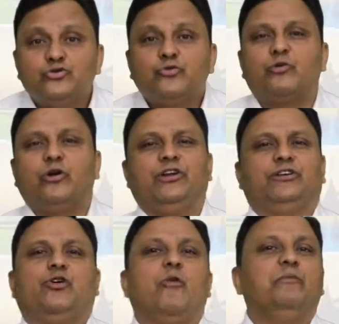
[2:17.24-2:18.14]
to
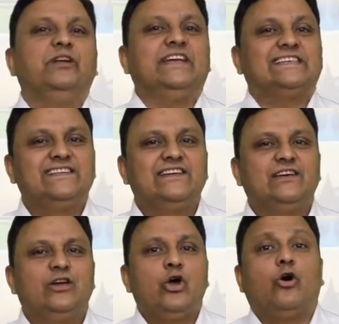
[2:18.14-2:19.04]
predict copy
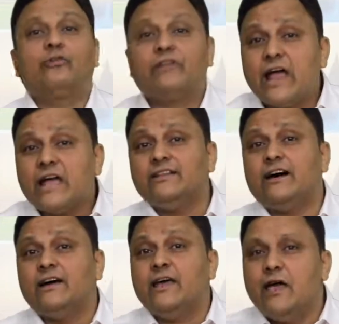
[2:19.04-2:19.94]
testing or track
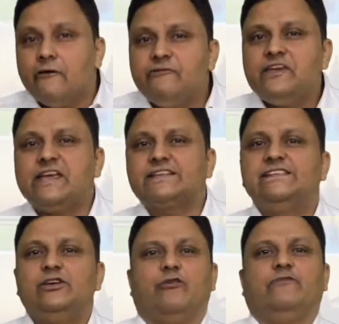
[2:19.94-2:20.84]
the
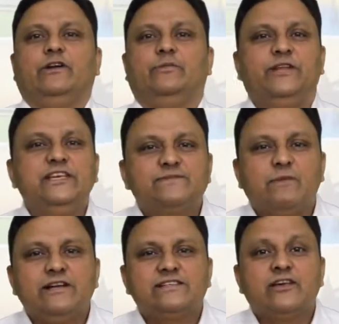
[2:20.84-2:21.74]
efficacy of
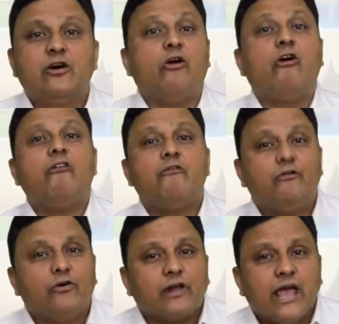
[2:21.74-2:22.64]
advertisements or
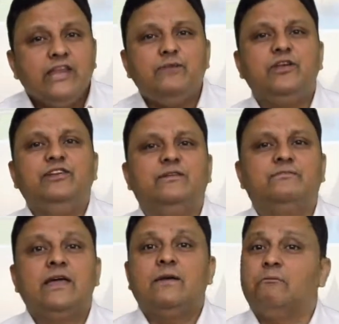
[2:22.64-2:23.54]
for any
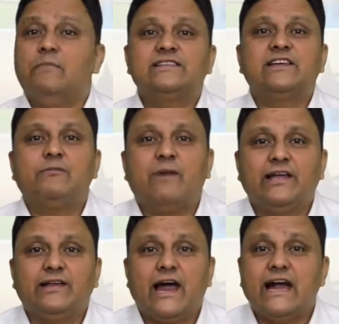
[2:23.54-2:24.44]
medium measured
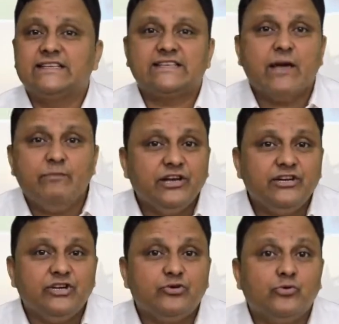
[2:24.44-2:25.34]
by the ad's
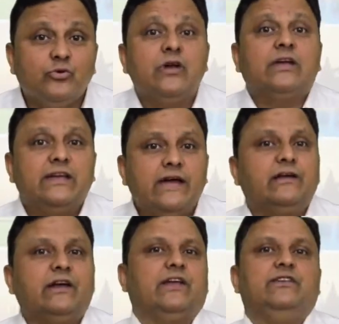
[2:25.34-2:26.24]
ability to get
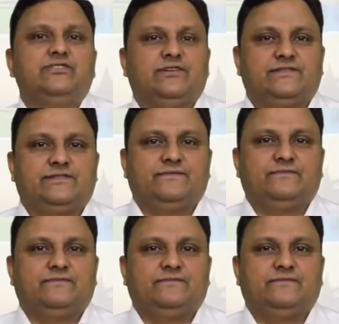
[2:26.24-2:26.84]
attentions.